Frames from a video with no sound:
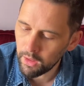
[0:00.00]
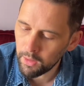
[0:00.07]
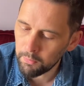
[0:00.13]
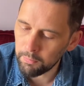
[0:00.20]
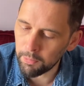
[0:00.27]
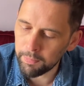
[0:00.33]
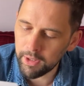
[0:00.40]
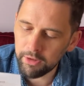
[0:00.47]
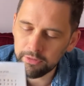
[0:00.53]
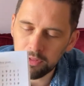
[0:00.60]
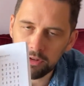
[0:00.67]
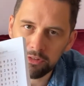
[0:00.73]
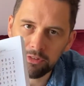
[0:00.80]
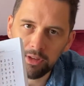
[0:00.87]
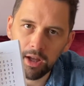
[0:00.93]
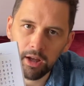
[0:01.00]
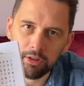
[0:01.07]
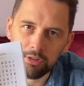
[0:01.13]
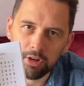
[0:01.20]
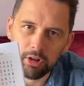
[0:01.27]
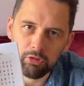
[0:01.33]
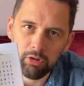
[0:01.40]
But because this starts
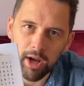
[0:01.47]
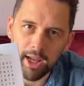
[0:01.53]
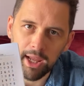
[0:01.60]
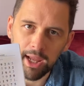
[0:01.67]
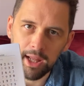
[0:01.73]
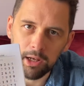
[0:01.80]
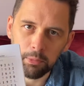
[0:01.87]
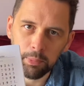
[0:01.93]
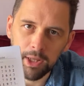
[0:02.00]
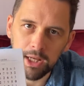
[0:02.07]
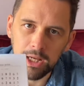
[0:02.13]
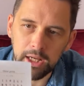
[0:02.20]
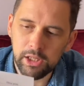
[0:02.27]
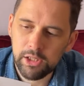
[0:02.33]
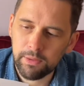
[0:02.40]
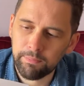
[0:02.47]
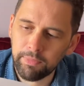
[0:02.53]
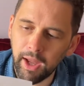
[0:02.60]
on a right-hand page,